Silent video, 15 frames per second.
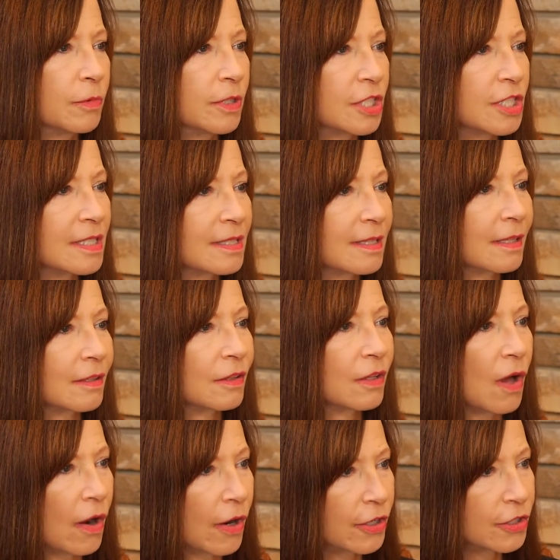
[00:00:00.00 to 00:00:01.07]
which is the
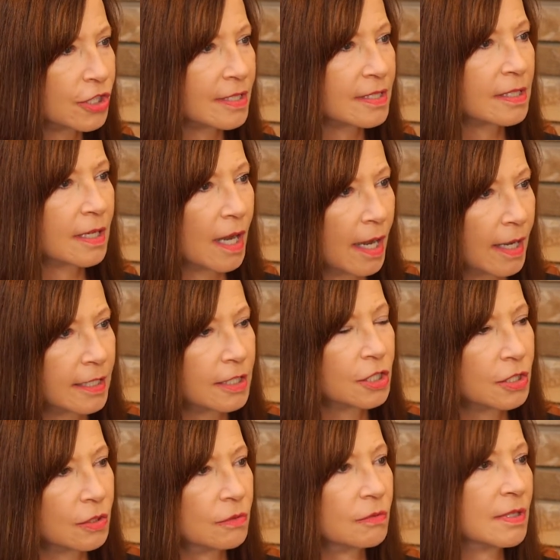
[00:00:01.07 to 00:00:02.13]
largest cut
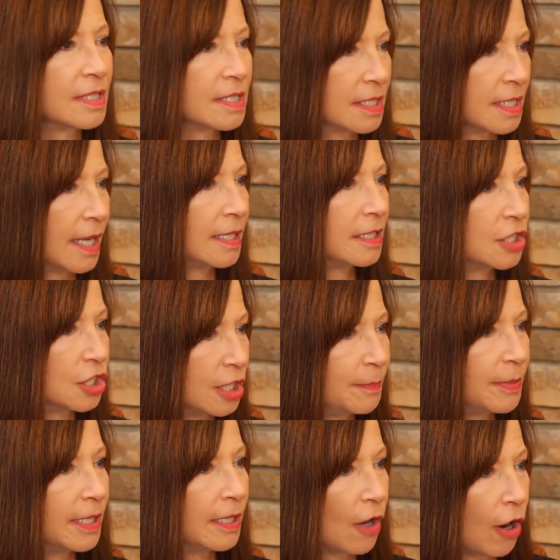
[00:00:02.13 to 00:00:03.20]
to the state
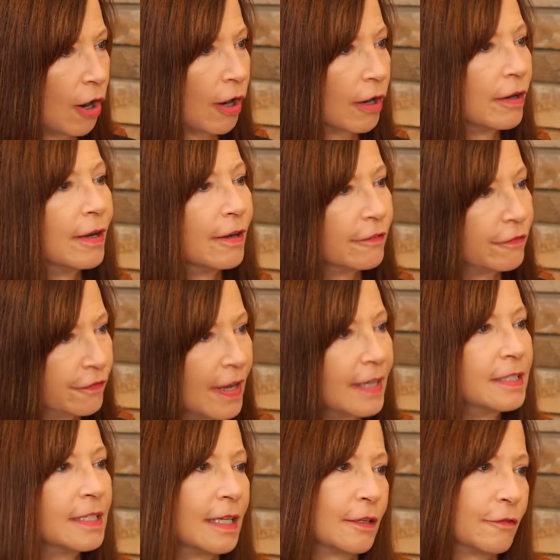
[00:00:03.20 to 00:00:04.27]
GPR
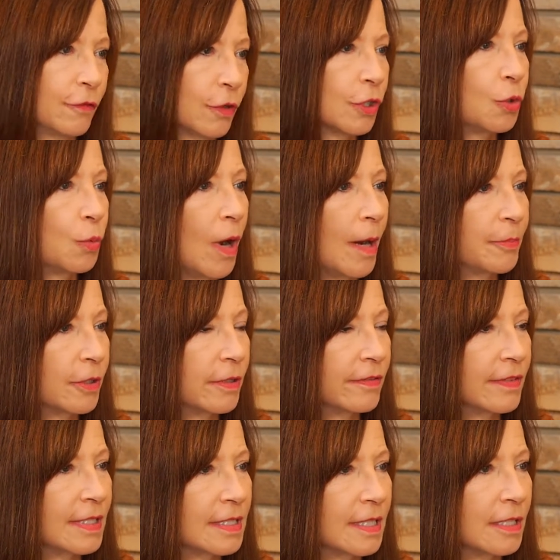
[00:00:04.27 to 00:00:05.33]
funding for
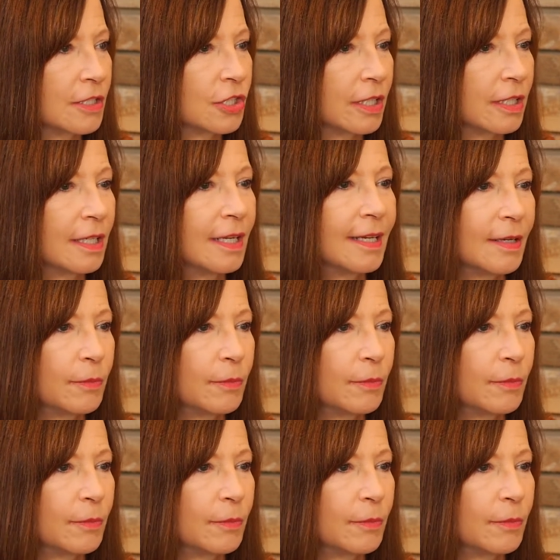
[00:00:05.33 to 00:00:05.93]
cooperative extension,